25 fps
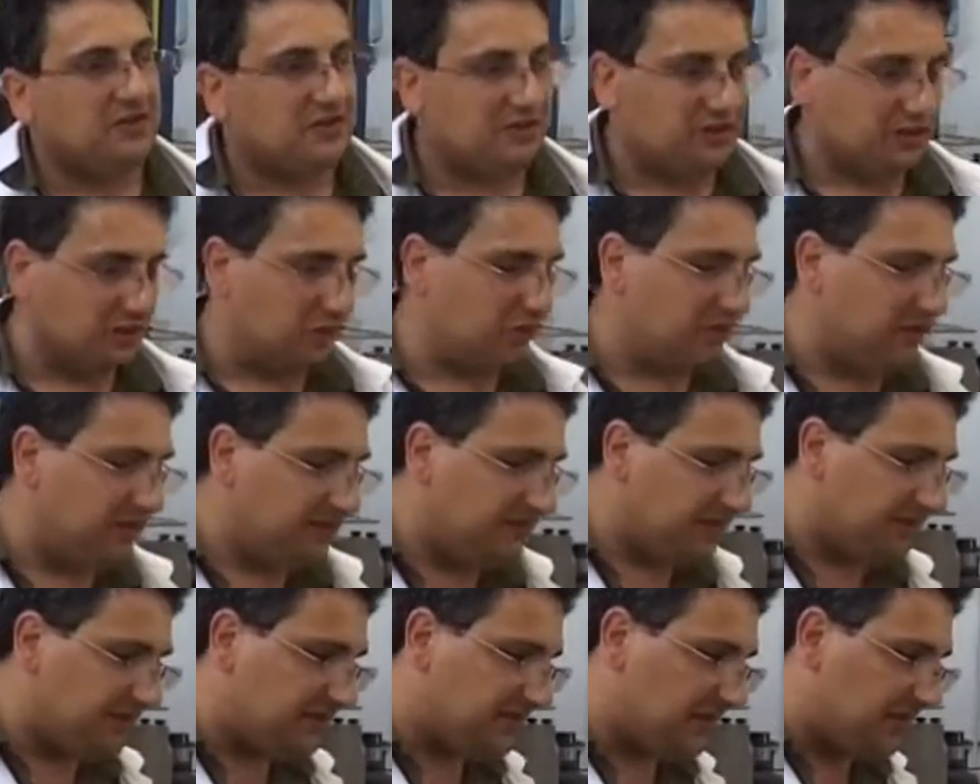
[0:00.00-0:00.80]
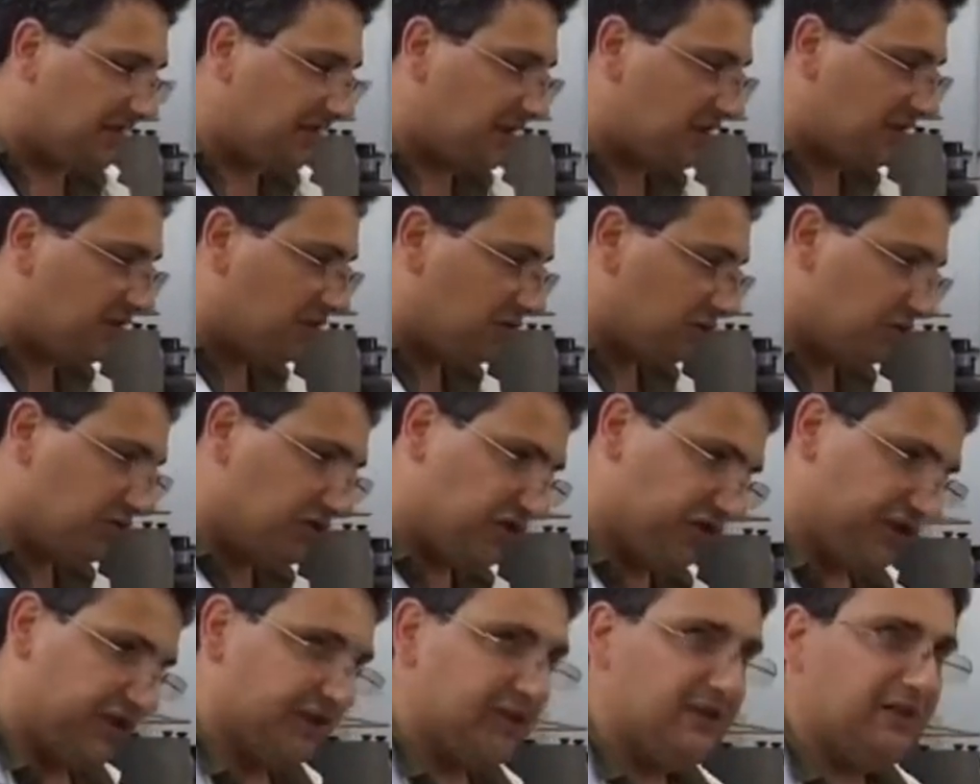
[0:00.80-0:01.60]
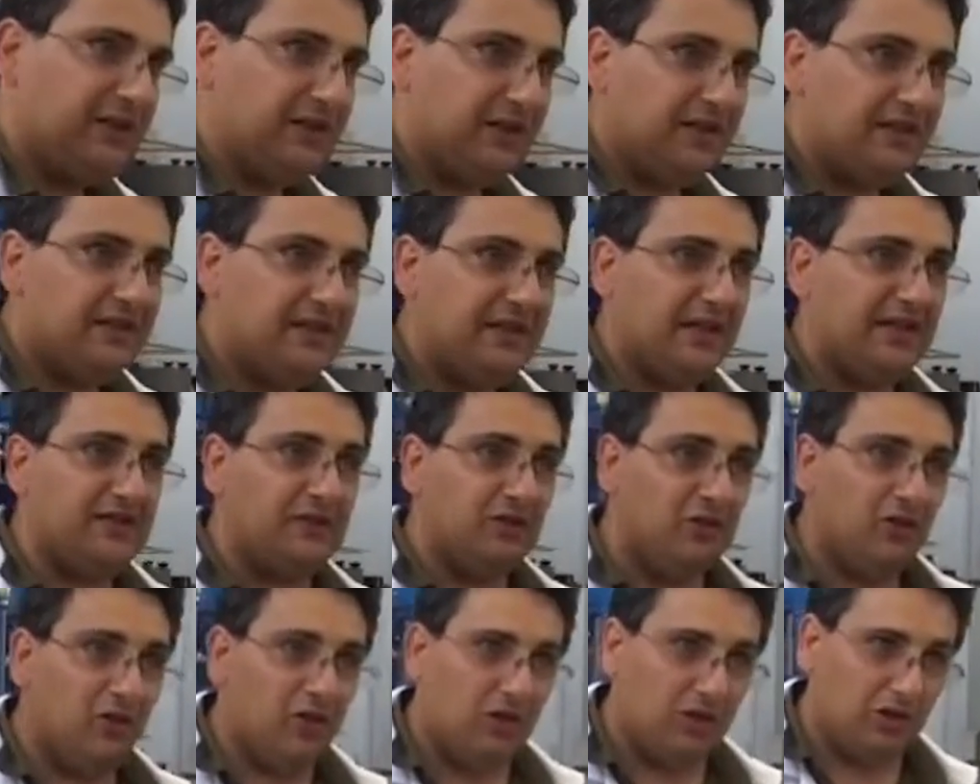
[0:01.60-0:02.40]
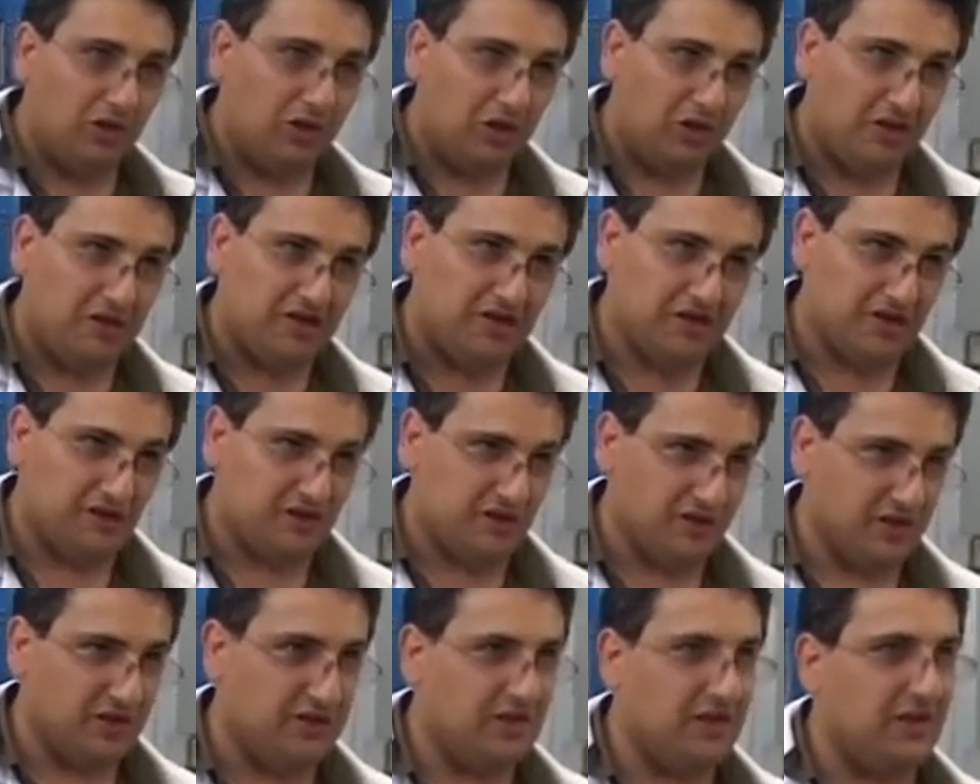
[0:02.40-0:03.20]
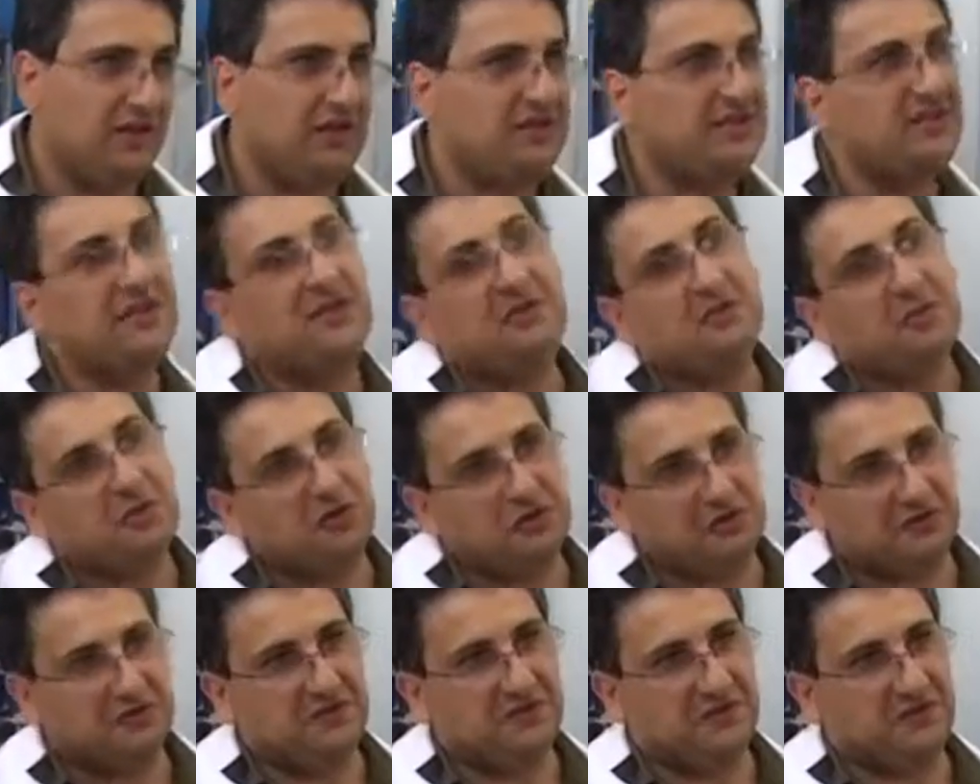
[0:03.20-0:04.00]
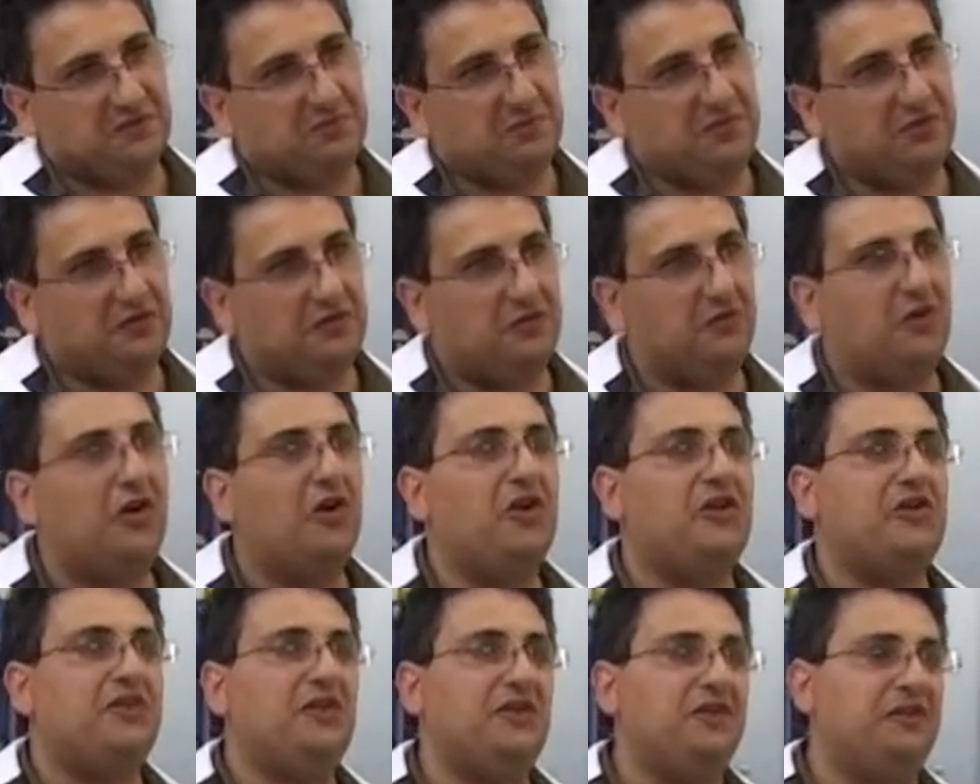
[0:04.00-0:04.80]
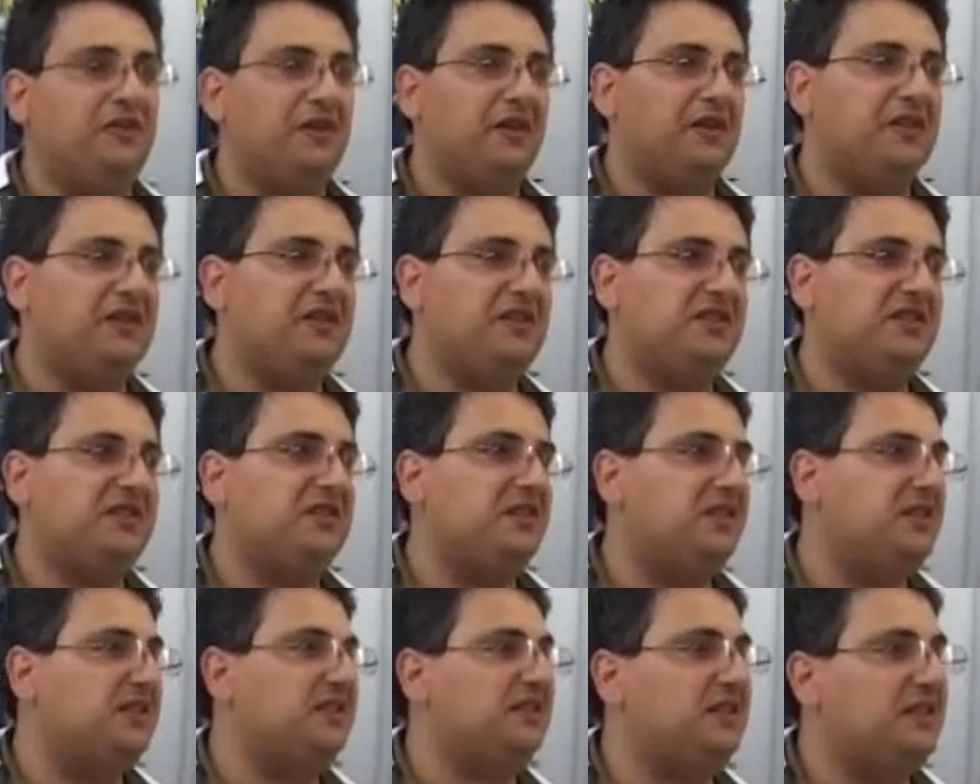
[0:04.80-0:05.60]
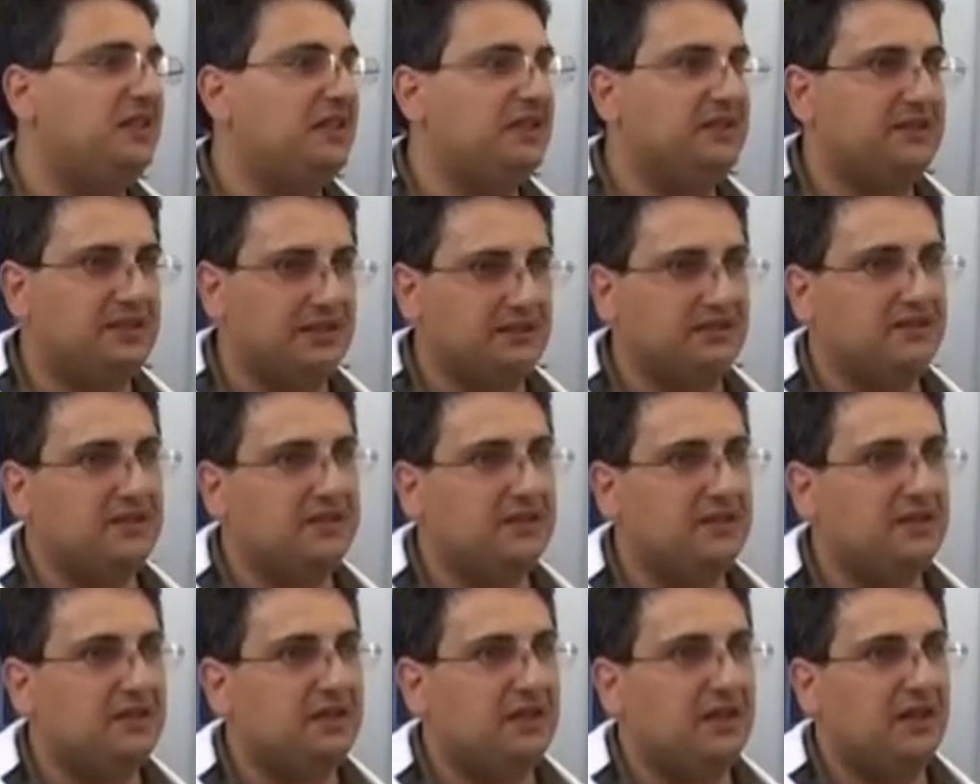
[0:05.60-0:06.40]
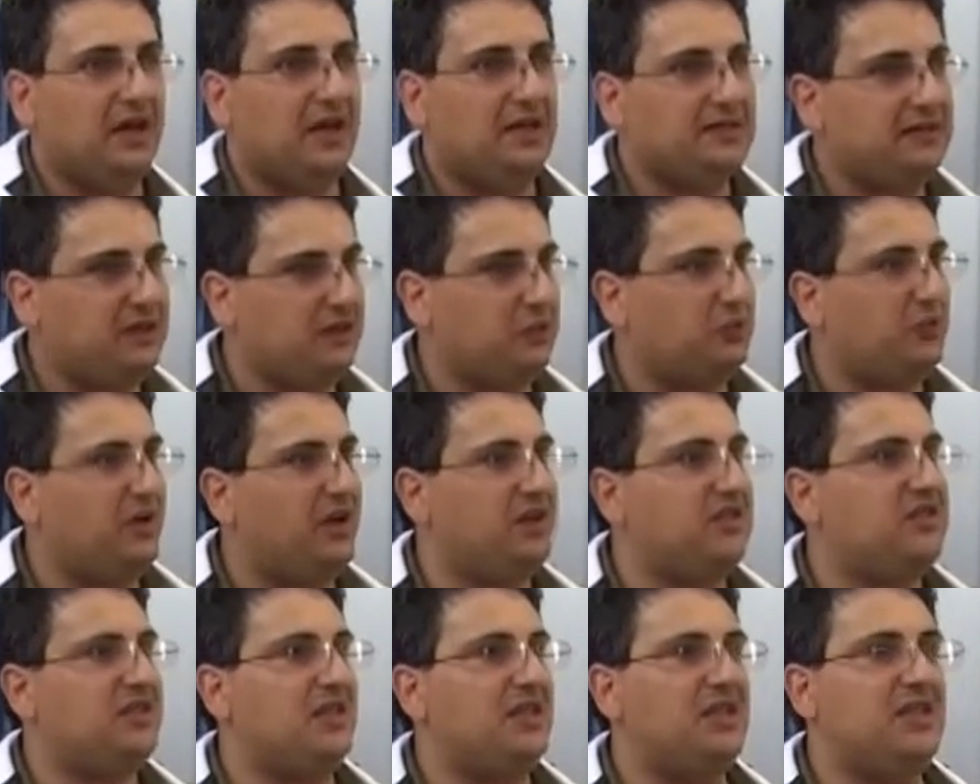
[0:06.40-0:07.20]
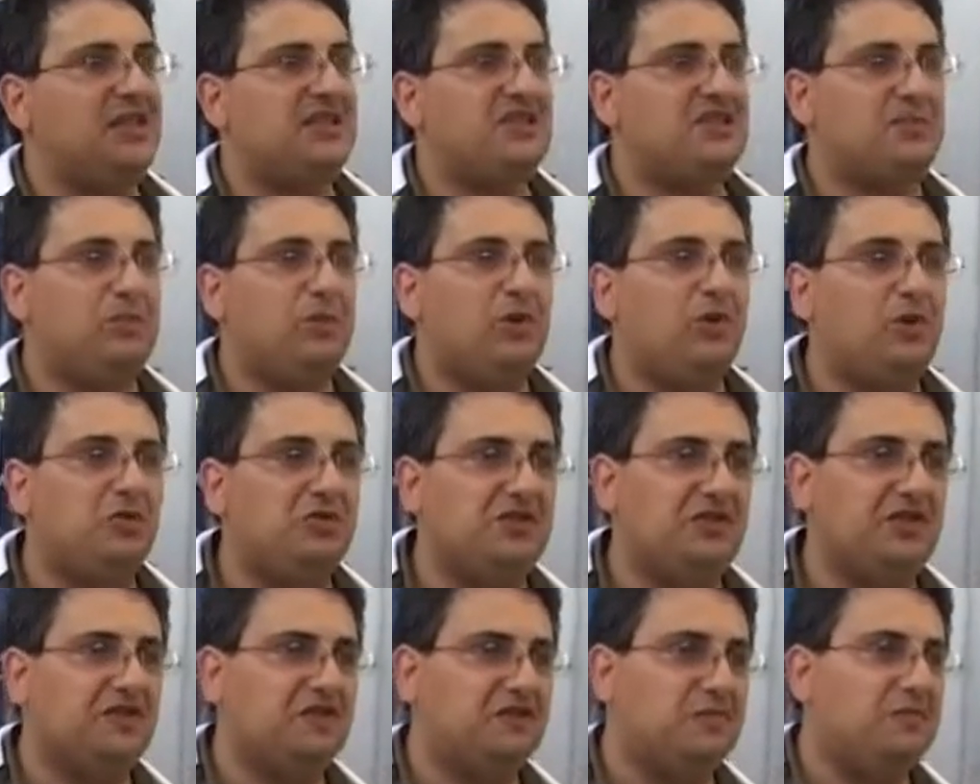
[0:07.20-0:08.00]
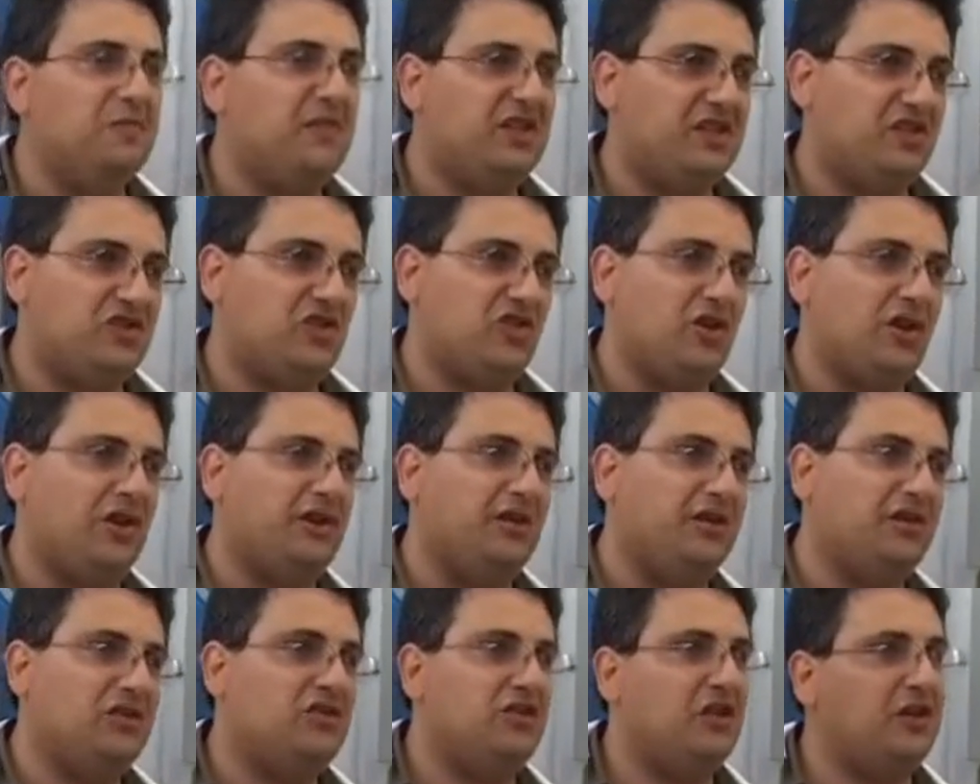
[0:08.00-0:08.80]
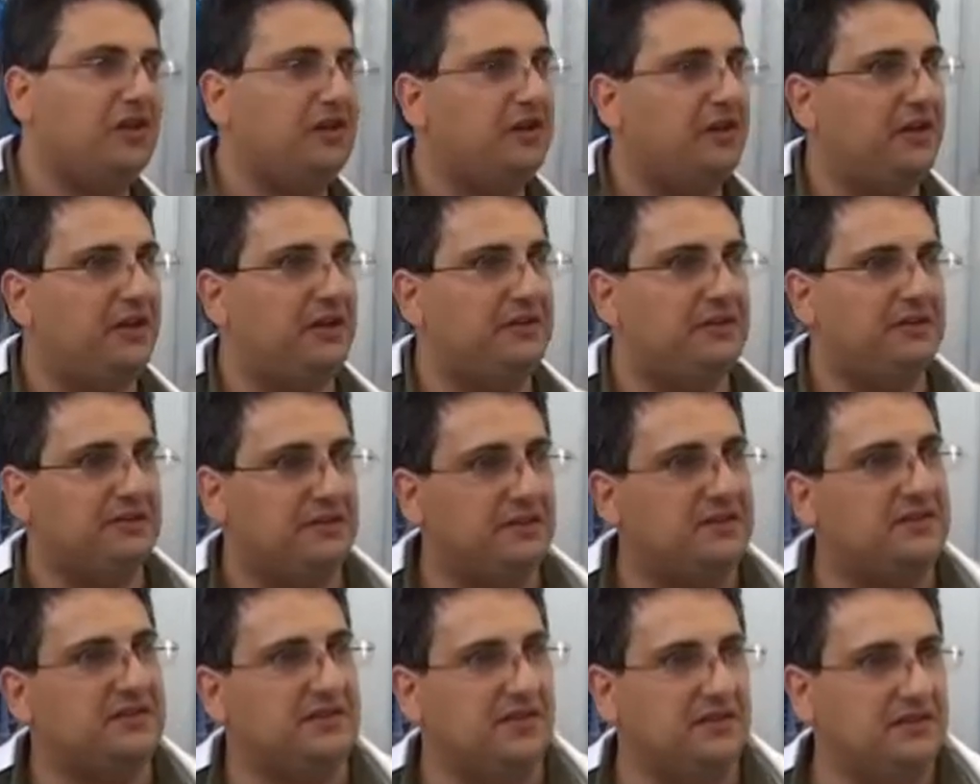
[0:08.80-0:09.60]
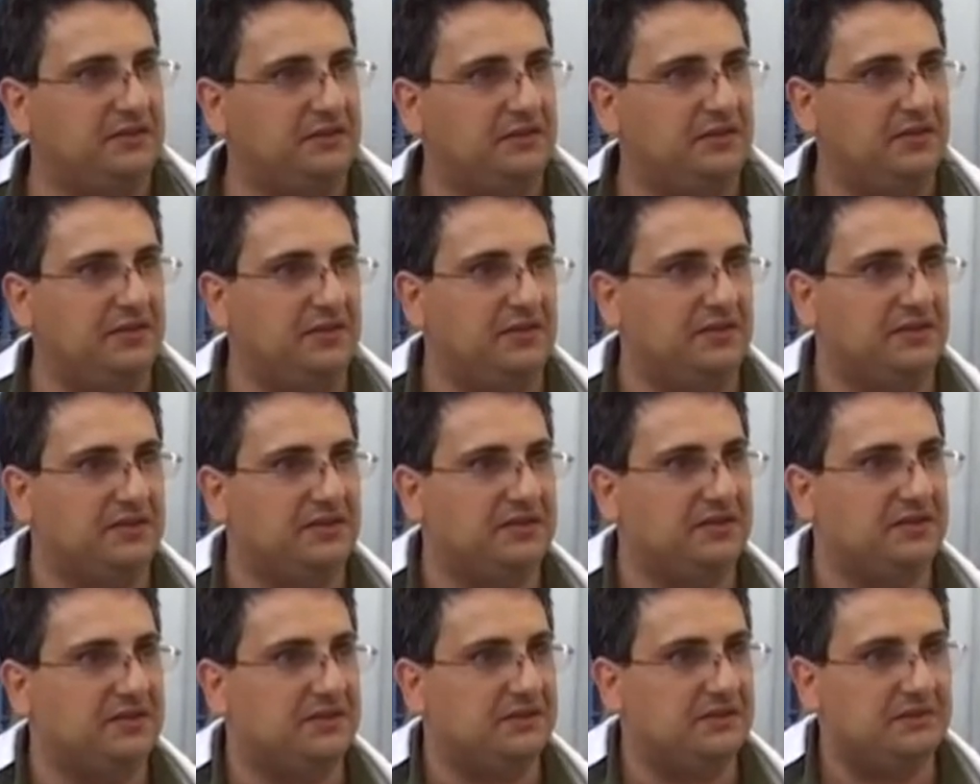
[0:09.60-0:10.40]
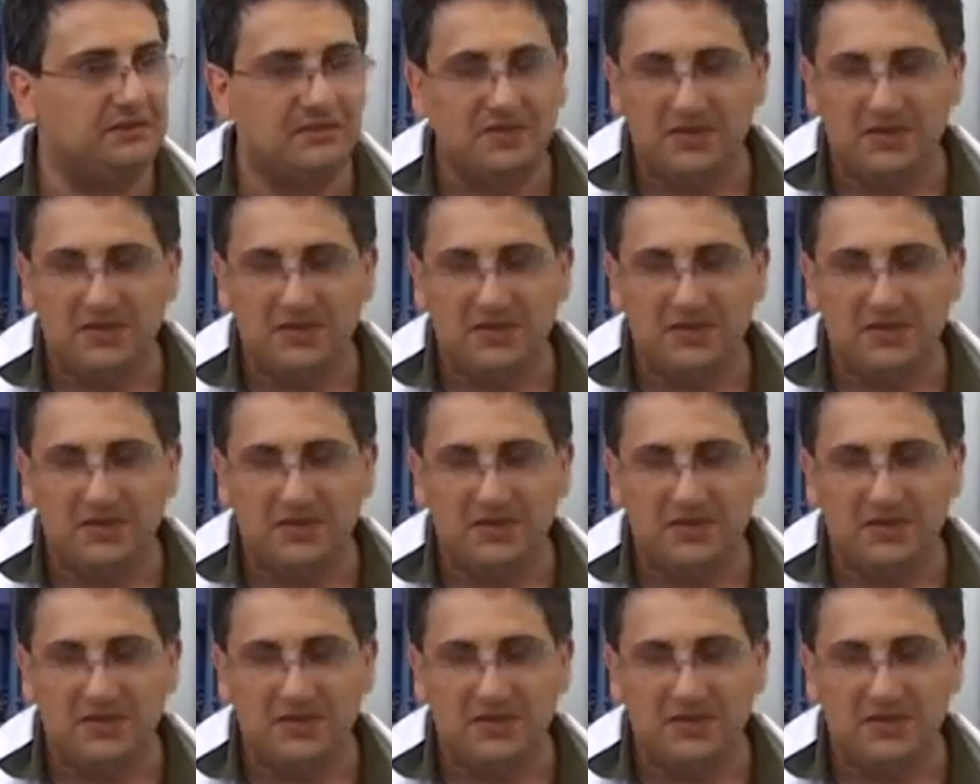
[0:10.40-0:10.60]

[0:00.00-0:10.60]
So it is crucial that all oxygen is removed before the furnace is heated. Otherwise, an explosive mixture is generated inside the furnace.